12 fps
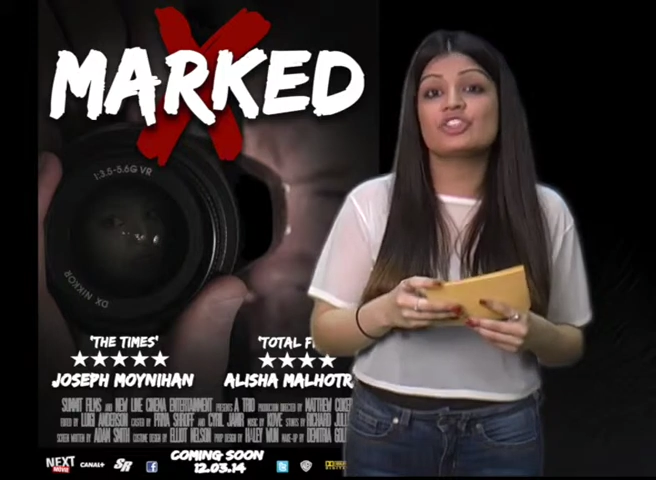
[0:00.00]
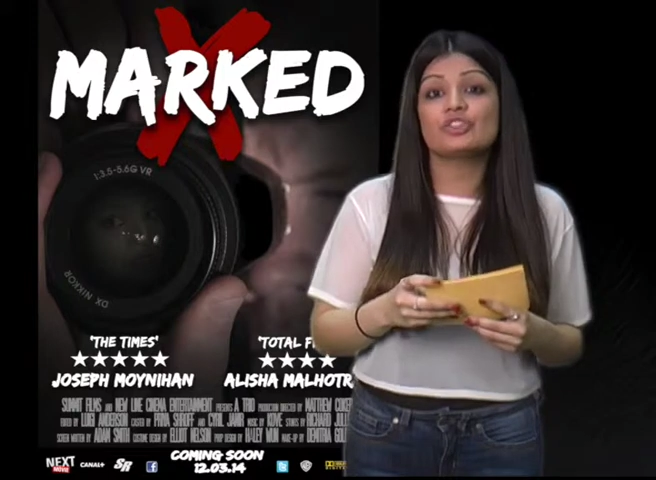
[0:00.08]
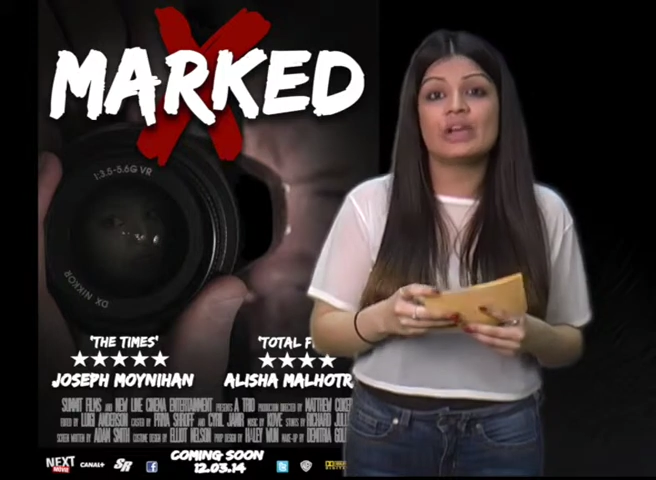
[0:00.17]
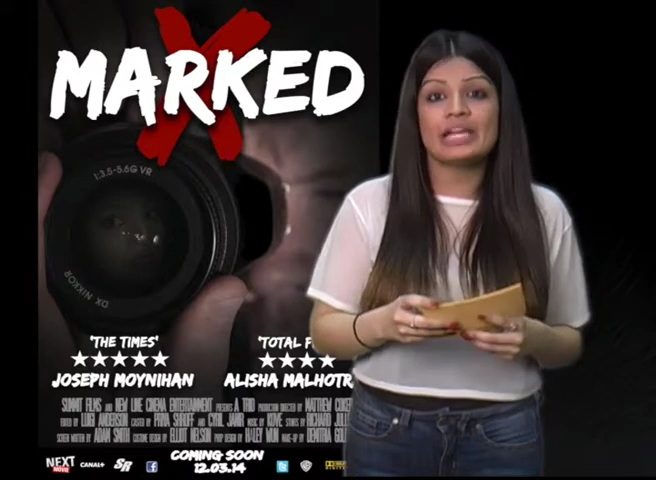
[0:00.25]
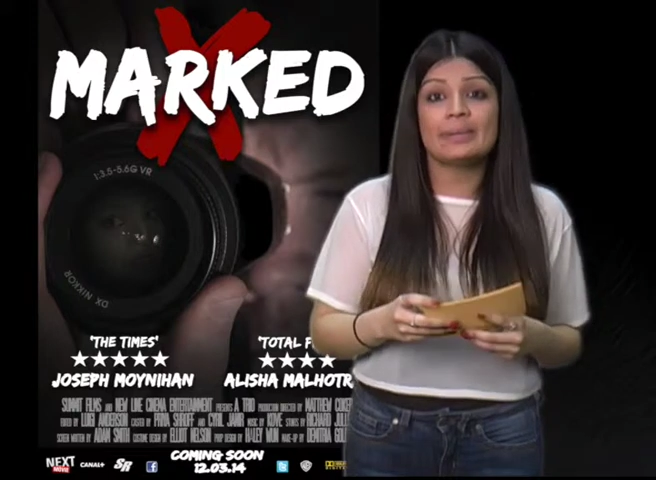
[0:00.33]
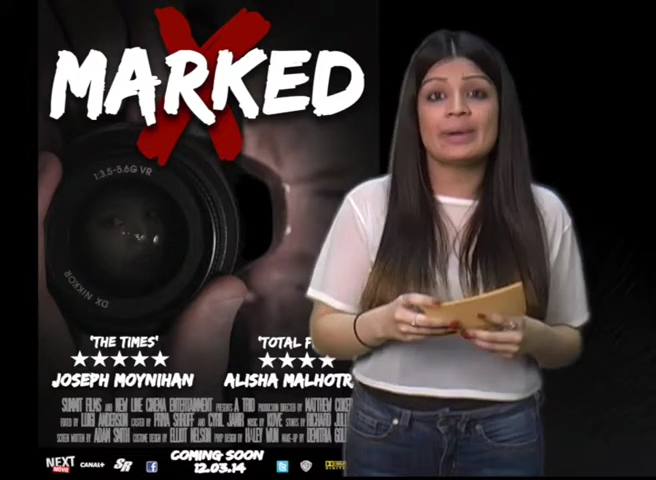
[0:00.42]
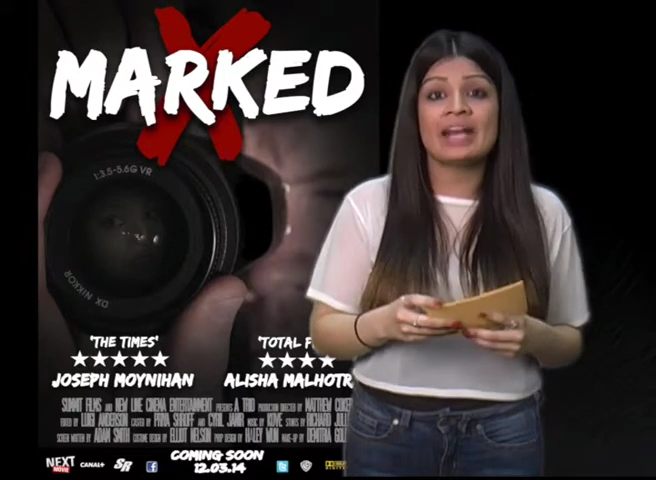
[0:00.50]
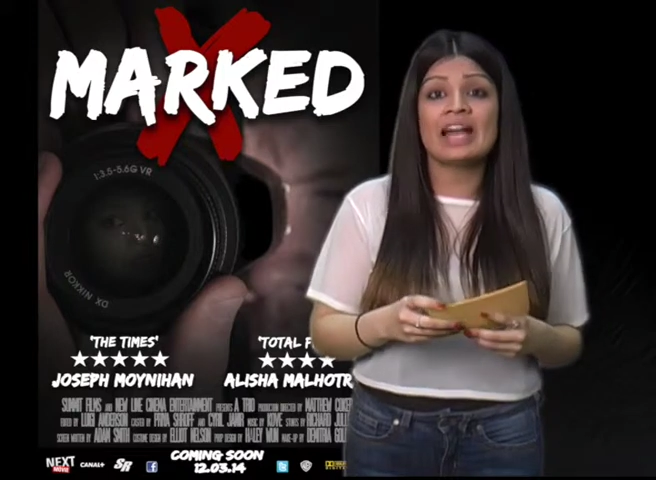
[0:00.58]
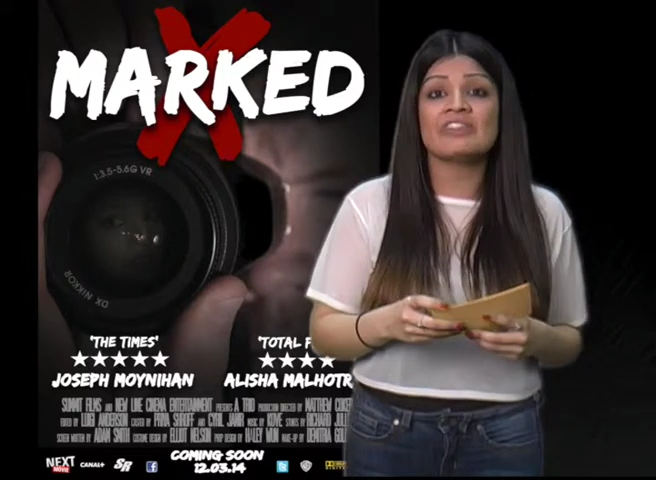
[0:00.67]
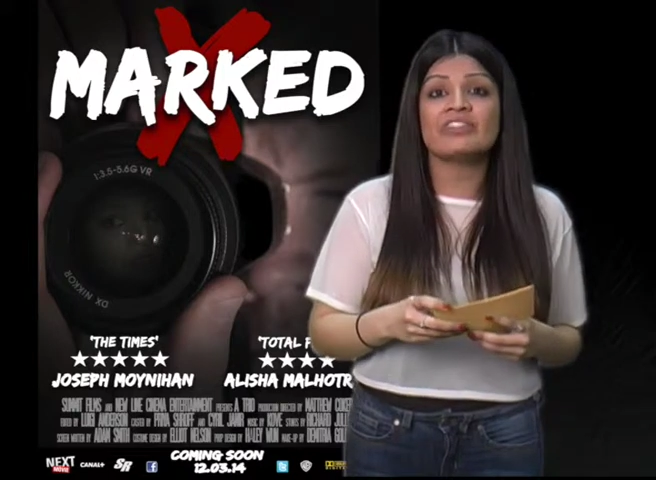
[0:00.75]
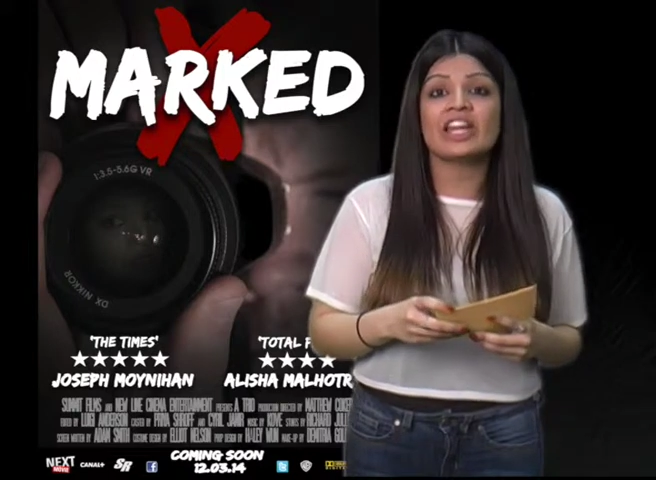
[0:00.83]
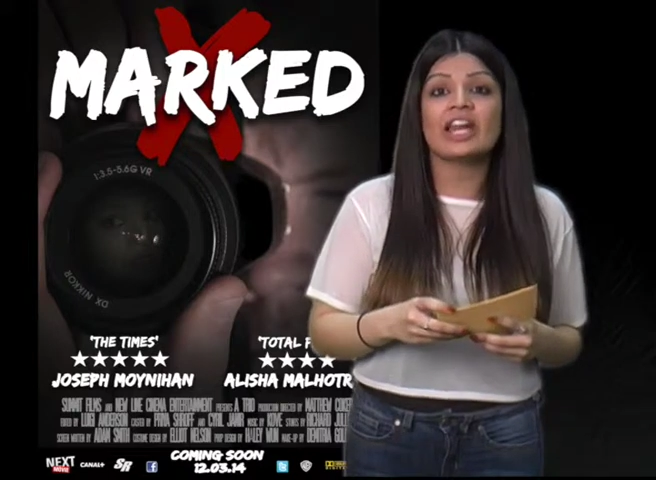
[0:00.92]
trailer by
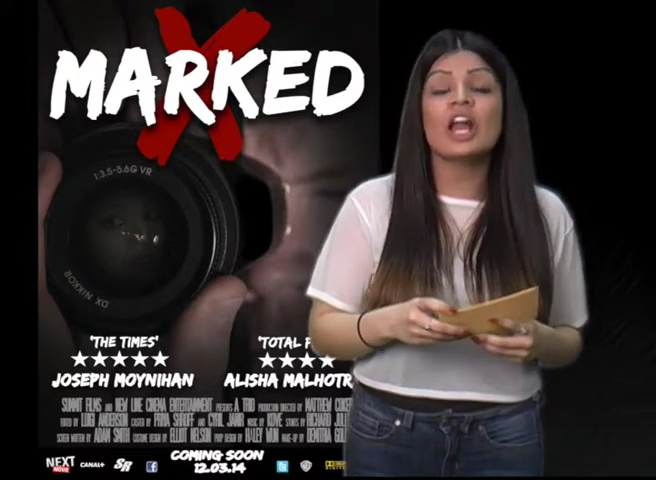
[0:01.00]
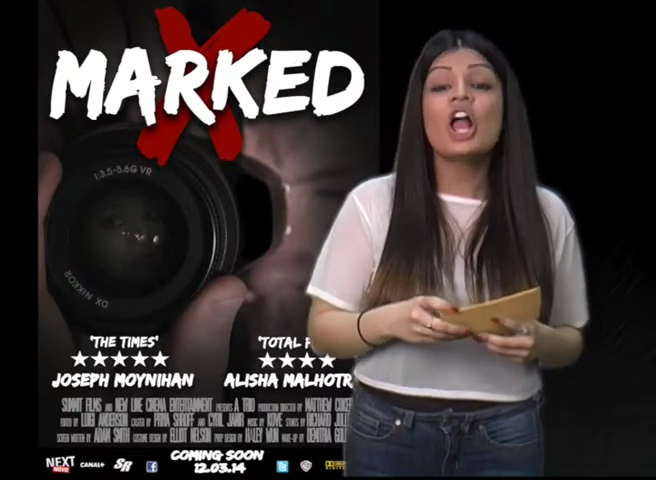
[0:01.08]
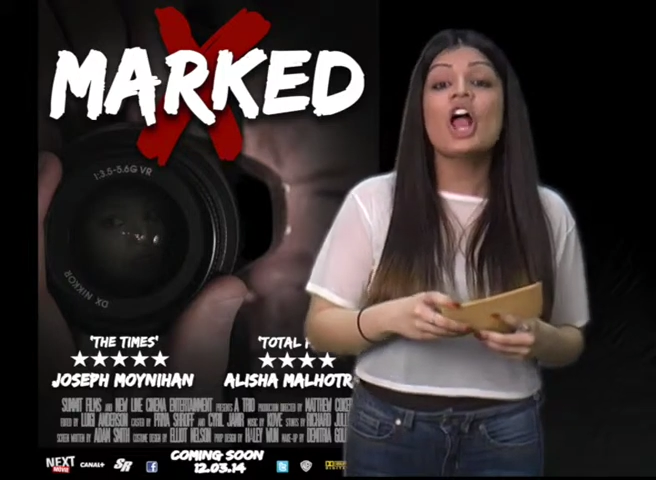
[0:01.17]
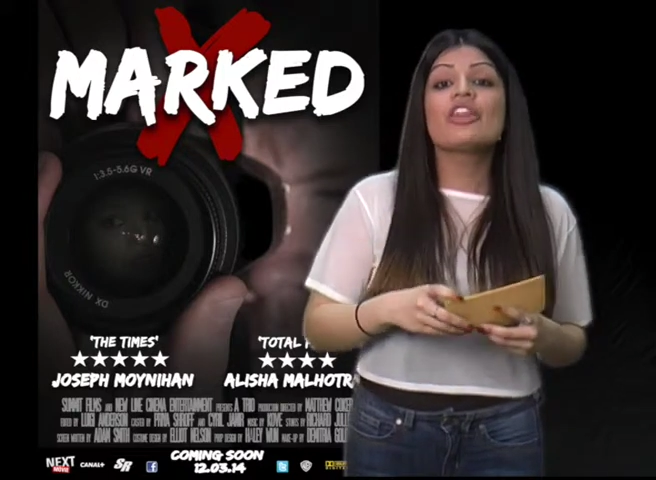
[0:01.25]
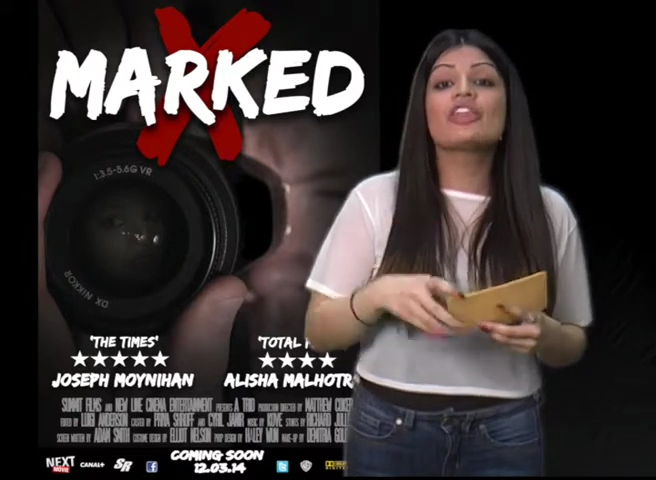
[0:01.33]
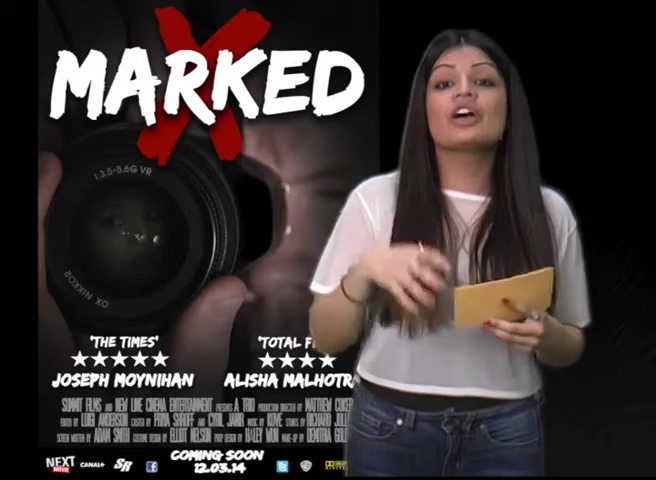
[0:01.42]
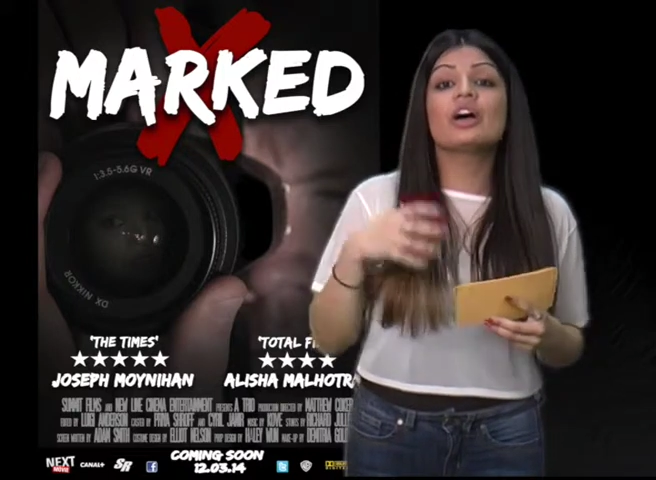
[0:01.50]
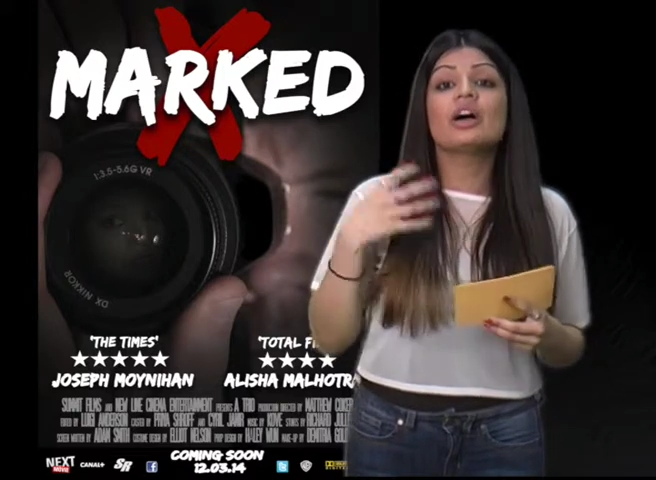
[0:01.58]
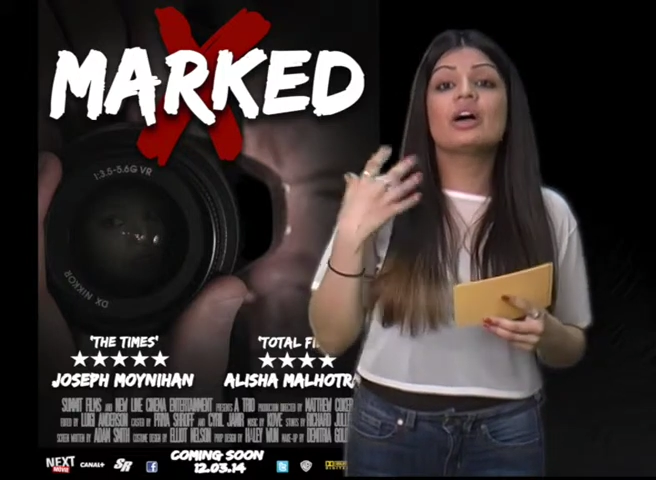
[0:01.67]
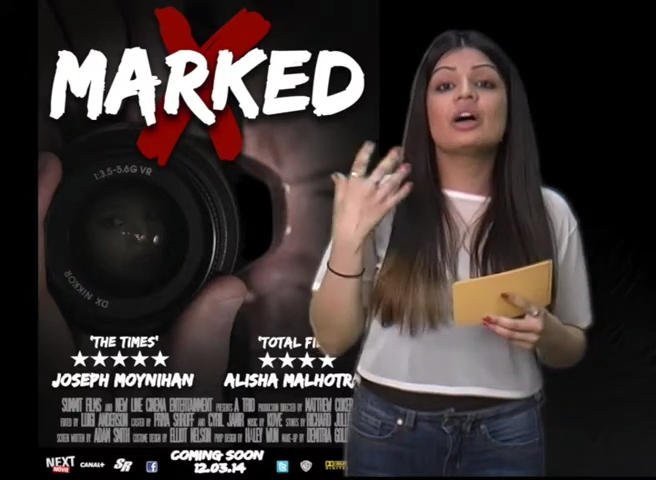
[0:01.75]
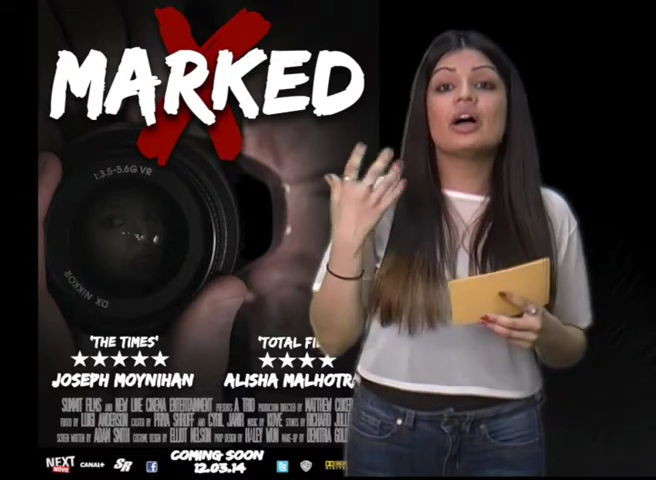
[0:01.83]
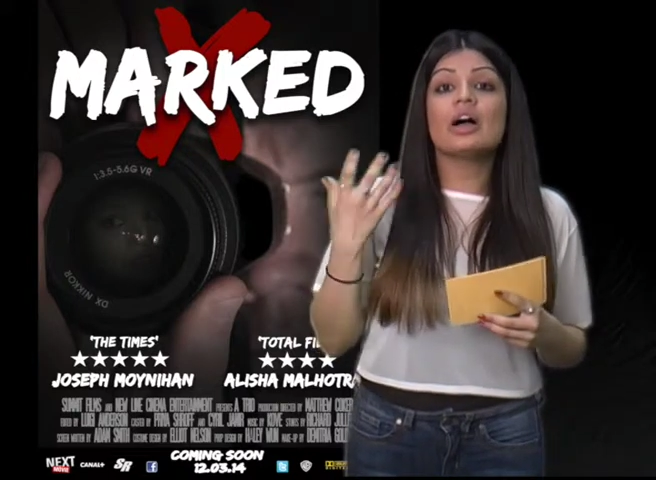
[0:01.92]
having
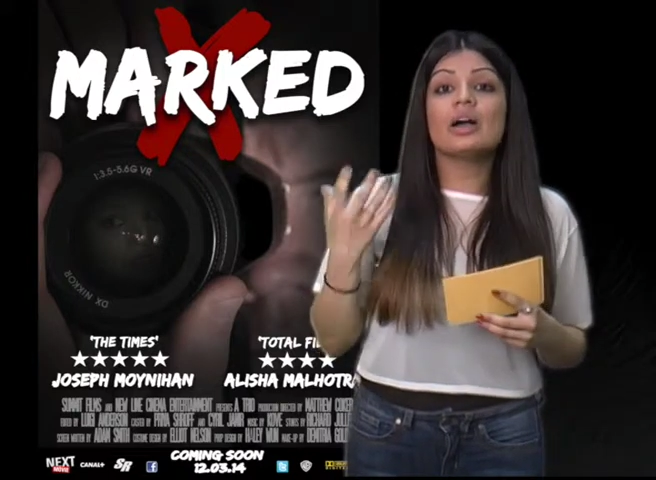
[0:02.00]
the